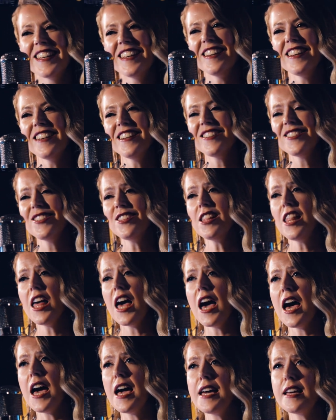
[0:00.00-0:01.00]
it's
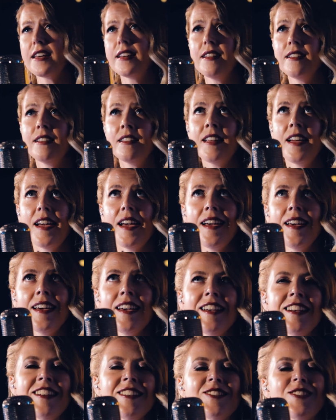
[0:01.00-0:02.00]
like an
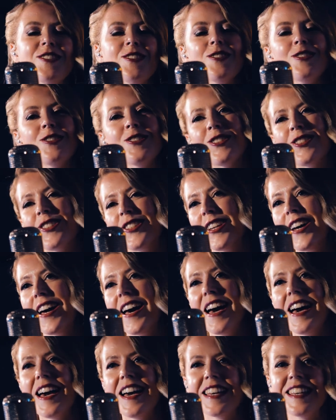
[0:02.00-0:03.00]
angel
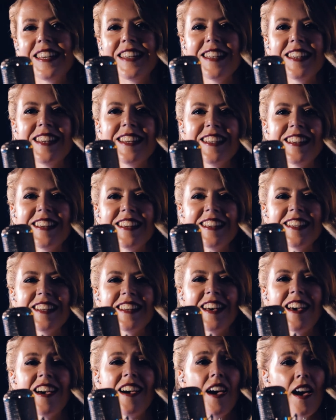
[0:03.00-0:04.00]

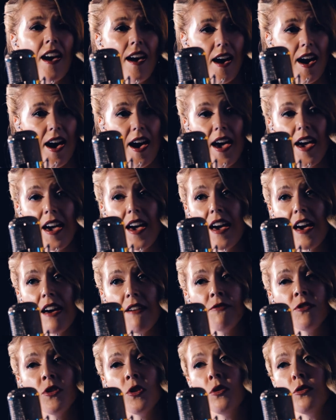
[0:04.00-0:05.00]
sighing. I
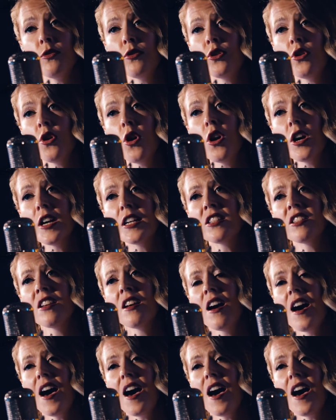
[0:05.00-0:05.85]
have no choice,